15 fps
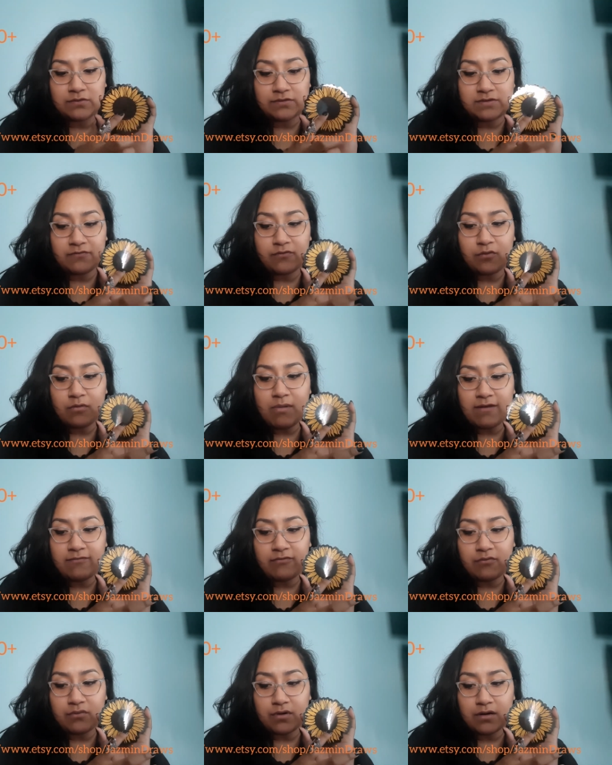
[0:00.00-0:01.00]
It's a
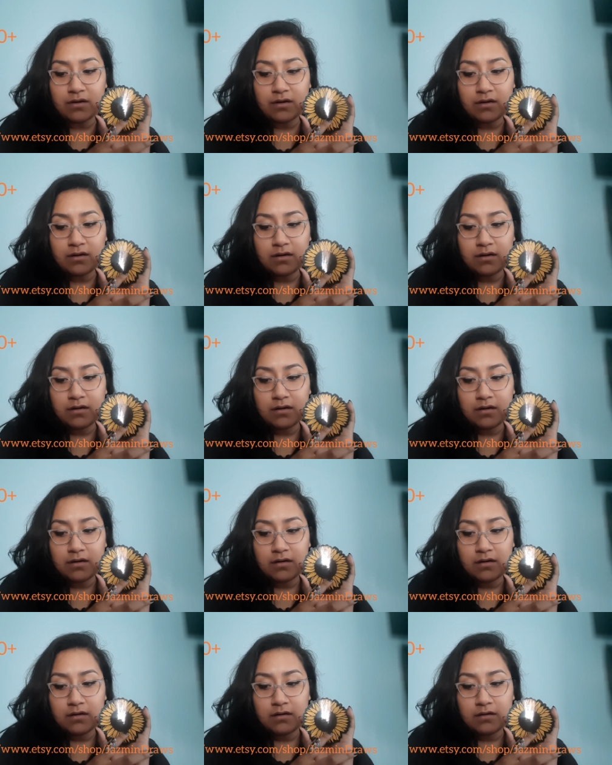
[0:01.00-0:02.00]
4x4.
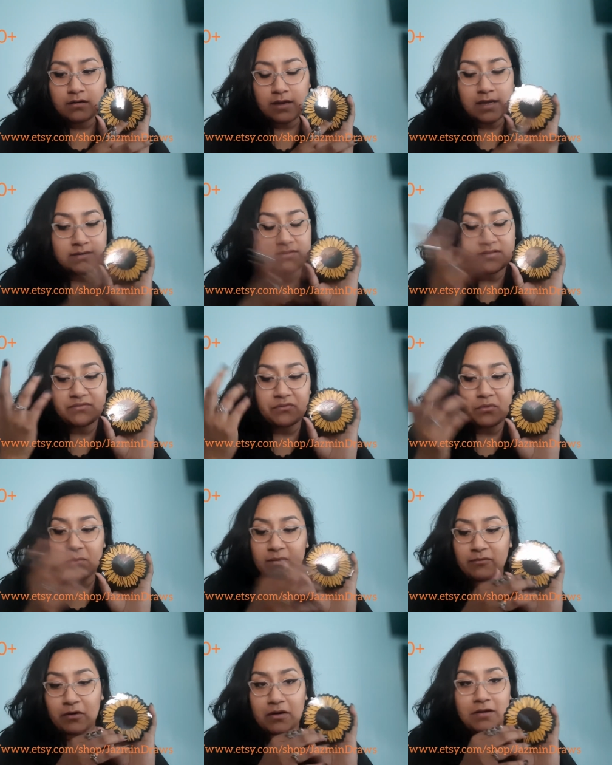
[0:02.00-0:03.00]
Yeah, it's just a
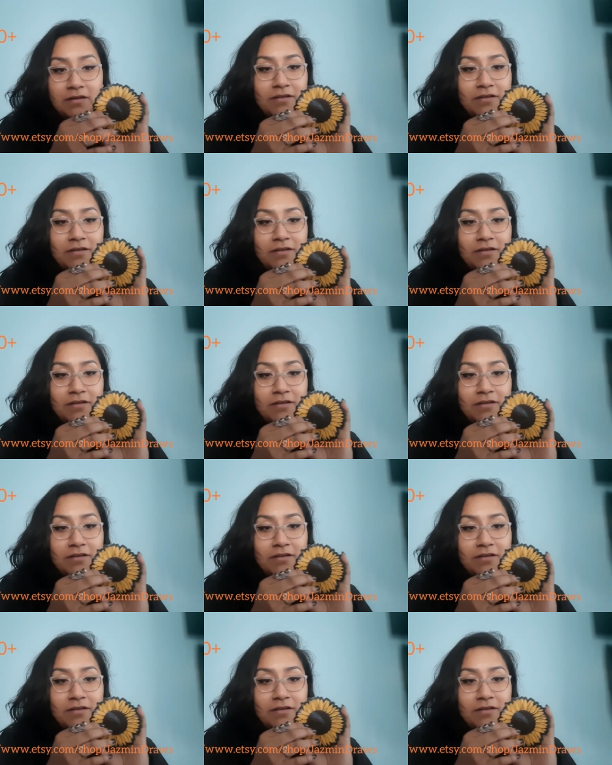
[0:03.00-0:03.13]
4x4.